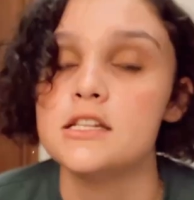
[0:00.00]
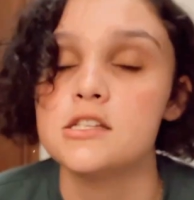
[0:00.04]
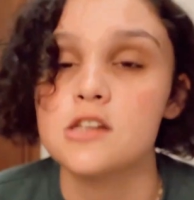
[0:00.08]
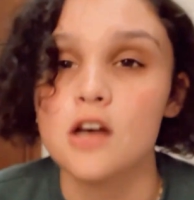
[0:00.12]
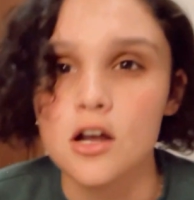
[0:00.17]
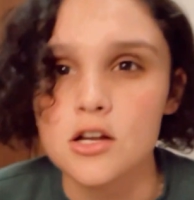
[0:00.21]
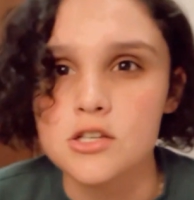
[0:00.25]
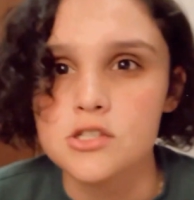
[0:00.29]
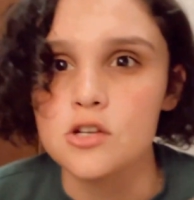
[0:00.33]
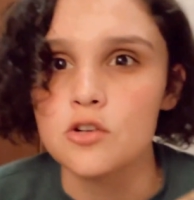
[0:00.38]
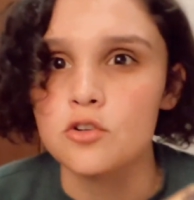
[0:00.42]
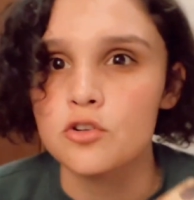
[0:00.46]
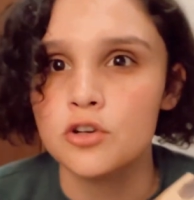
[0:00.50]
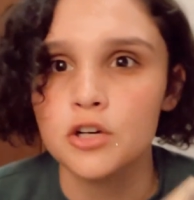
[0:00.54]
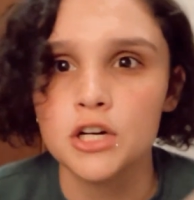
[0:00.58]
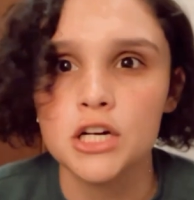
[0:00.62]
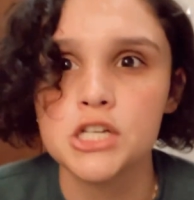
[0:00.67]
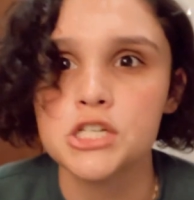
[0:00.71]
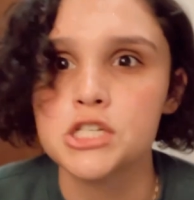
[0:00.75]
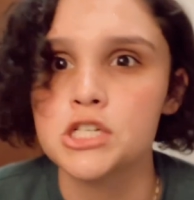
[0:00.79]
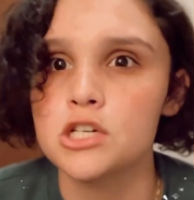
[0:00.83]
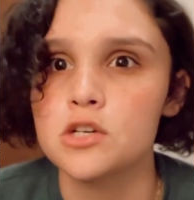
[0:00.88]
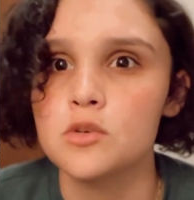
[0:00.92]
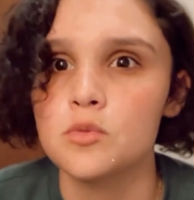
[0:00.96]
Also,
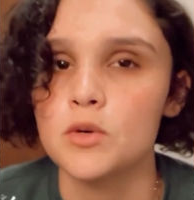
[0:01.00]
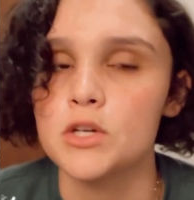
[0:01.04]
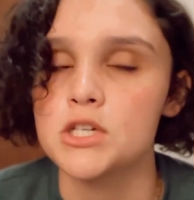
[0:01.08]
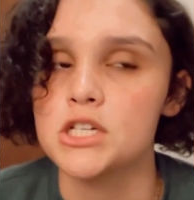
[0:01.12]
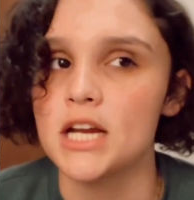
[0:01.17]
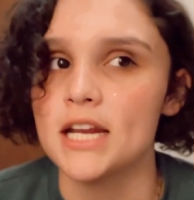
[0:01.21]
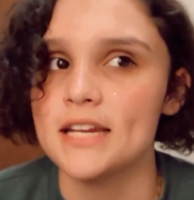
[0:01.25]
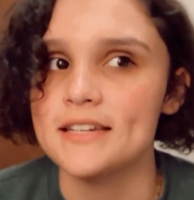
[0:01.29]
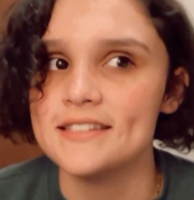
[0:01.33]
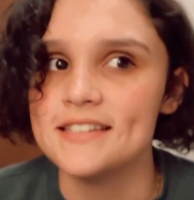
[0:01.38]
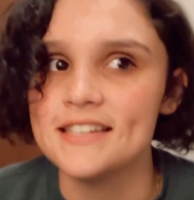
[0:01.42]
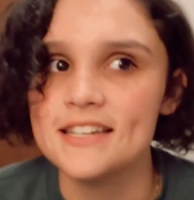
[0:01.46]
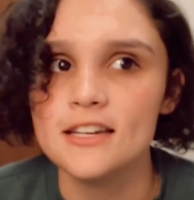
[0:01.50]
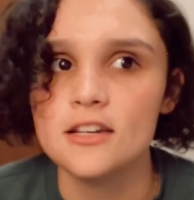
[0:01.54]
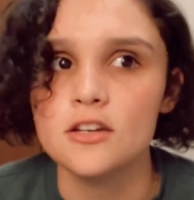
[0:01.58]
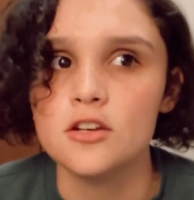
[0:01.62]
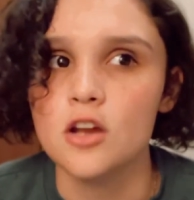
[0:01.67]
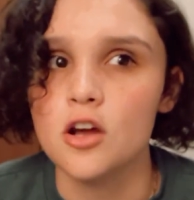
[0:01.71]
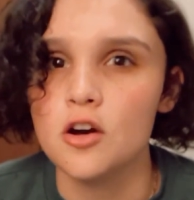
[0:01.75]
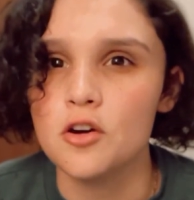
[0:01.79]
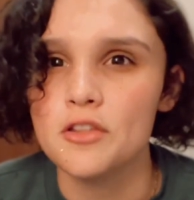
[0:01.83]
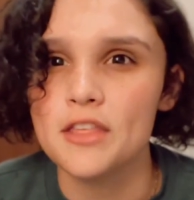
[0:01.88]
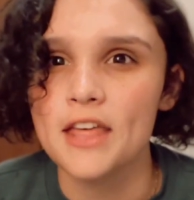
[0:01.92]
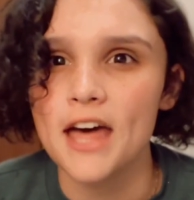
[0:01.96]
Christian, which I didn't
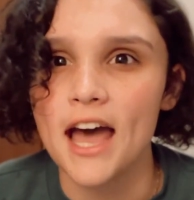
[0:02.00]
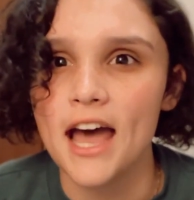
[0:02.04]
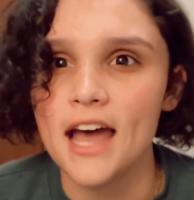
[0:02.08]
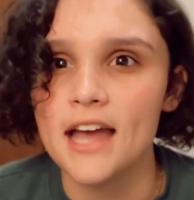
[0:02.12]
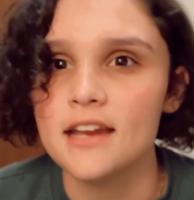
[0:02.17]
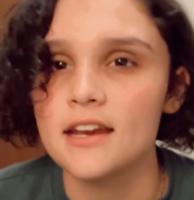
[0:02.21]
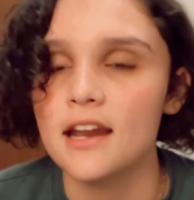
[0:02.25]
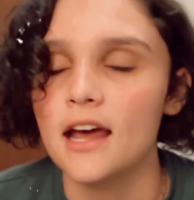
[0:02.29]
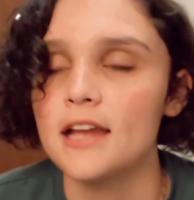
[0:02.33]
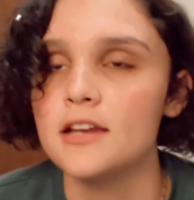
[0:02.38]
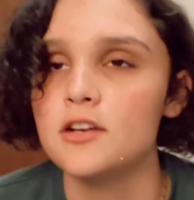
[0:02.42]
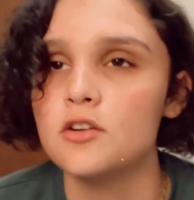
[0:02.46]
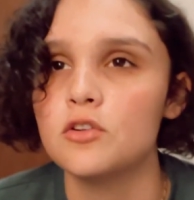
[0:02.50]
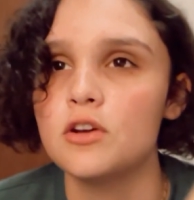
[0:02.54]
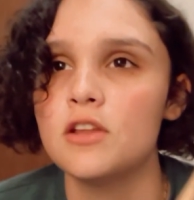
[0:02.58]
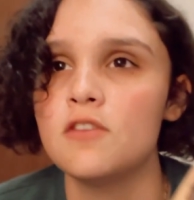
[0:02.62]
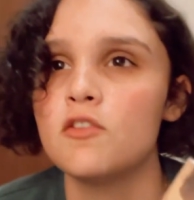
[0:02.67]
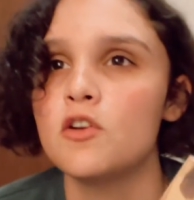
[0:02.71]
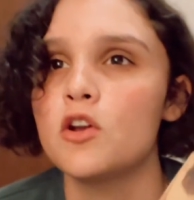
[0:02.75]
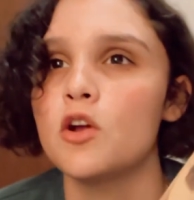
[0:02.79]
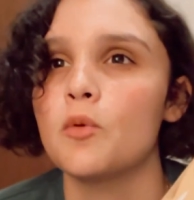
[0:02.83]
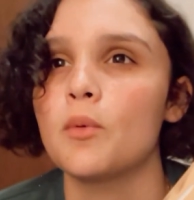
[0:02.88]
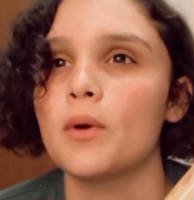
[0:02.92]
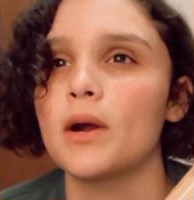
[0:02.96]
know that. I don't
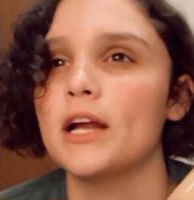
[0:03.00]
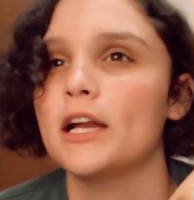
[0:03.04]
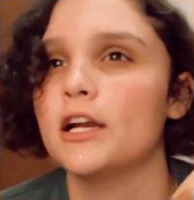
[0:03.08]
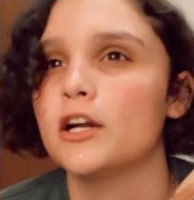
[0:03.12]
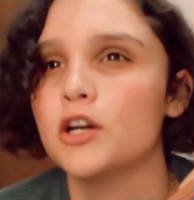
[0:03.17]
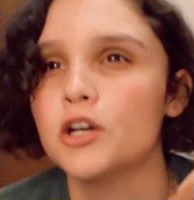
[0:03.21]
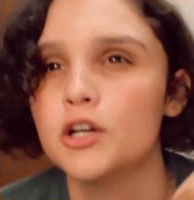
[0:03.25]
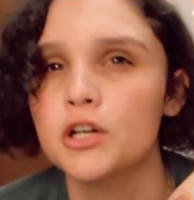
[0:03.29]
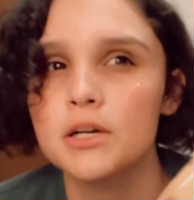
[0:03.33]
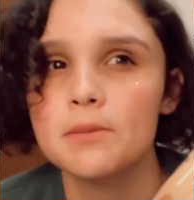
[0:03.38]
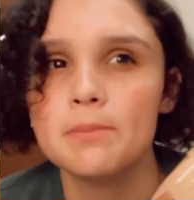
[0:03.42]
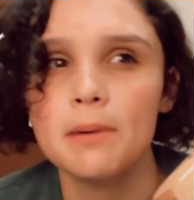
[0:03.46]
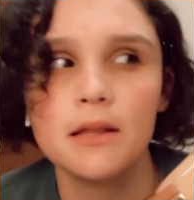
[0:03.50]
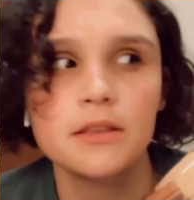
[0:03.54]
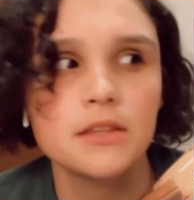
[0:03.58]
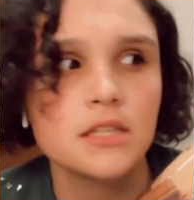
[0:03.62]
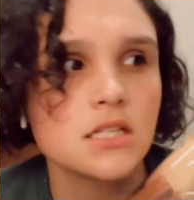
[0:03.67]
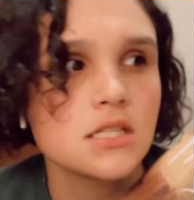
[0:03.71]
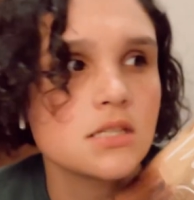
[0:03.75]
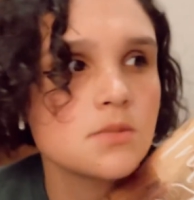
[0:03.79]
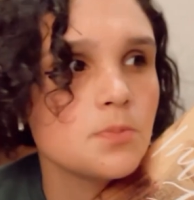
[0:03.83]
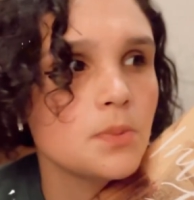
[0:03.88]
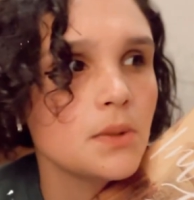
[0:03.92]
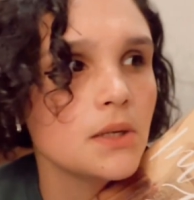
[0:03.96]
even know where I heard about
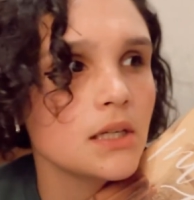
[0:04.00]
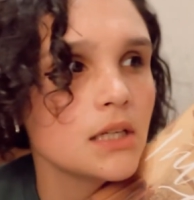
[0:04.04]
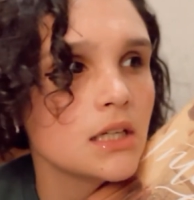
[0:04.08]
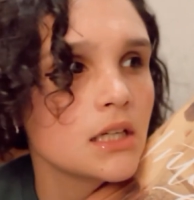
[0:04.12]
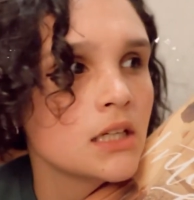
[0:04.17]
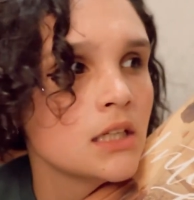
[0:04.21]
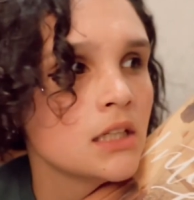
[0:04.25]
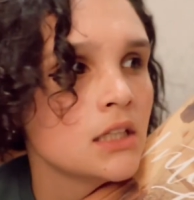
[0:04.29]
this book.